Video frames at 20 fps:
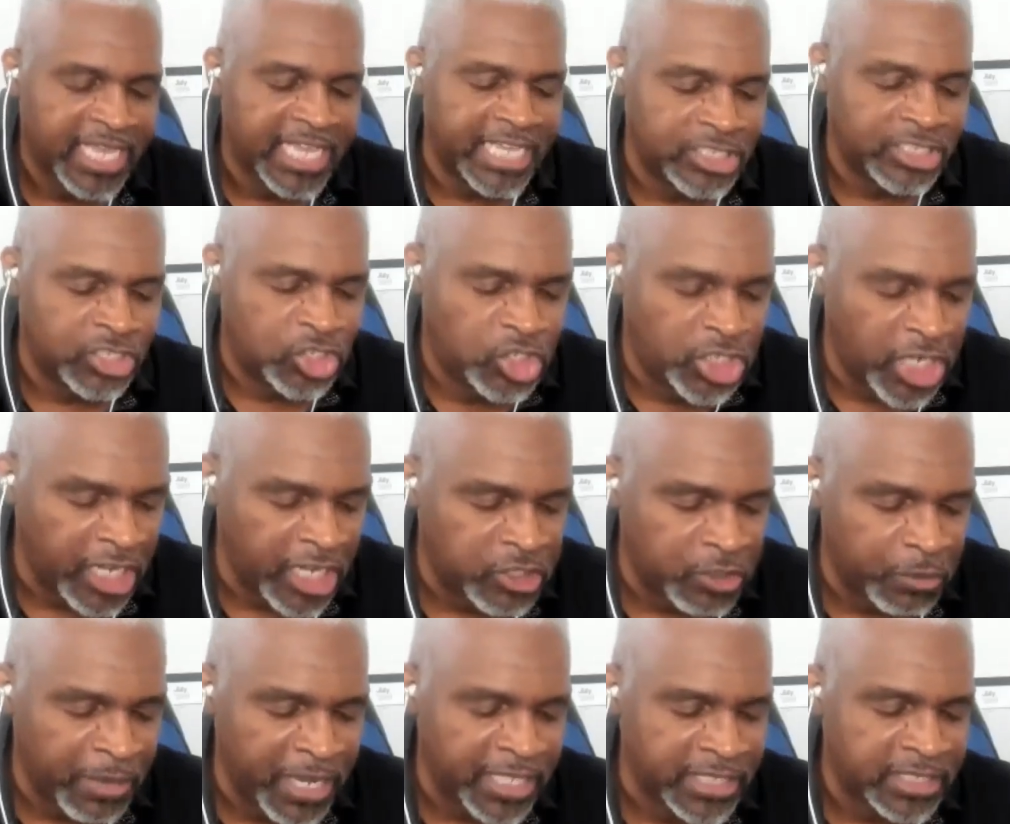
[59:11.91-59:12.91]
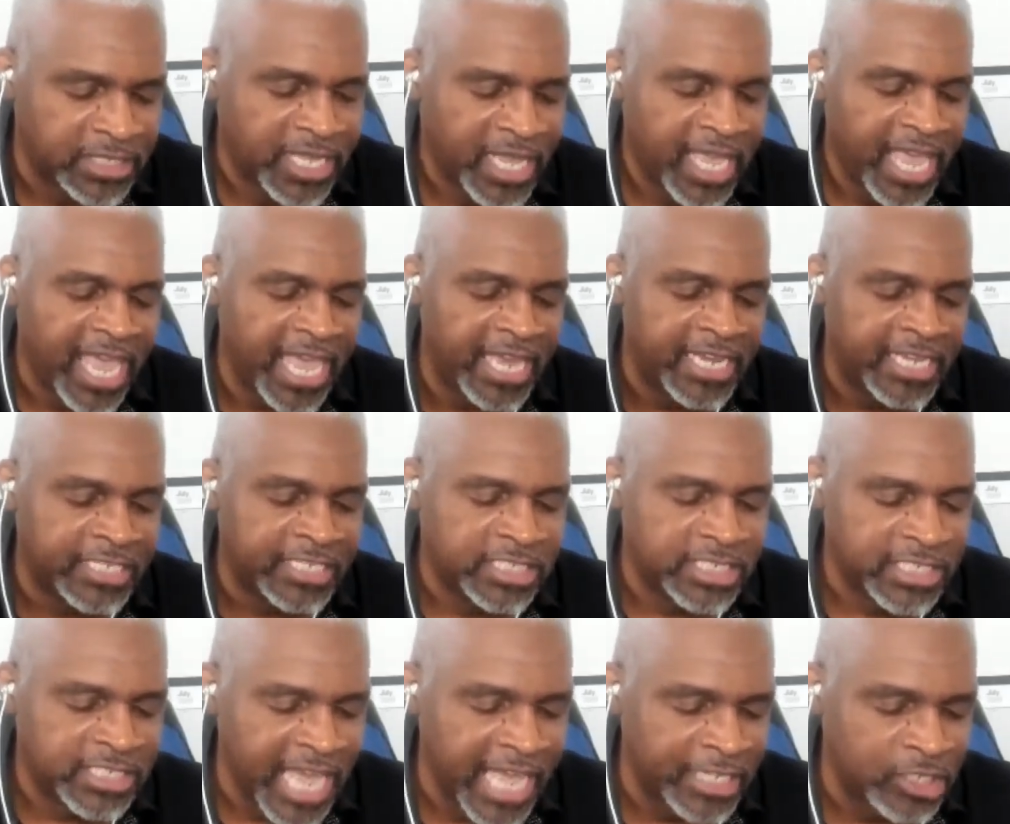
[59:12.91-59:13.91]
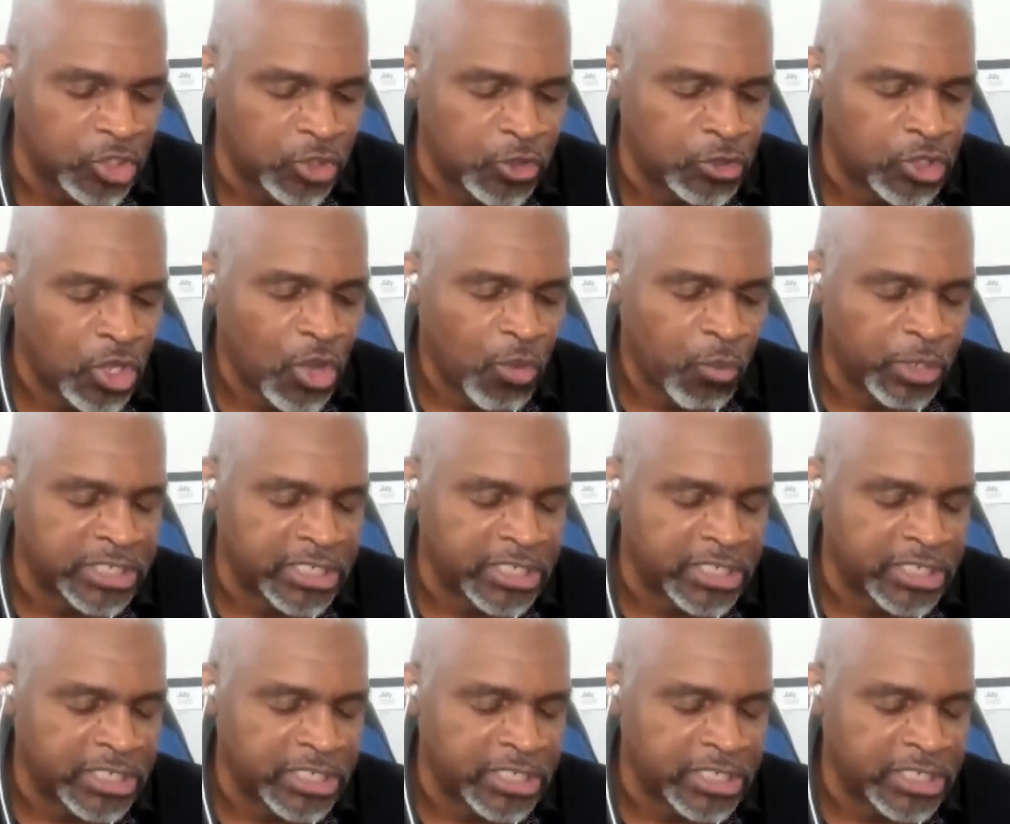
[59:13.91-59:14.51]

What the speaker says: his judgments, and his statutes,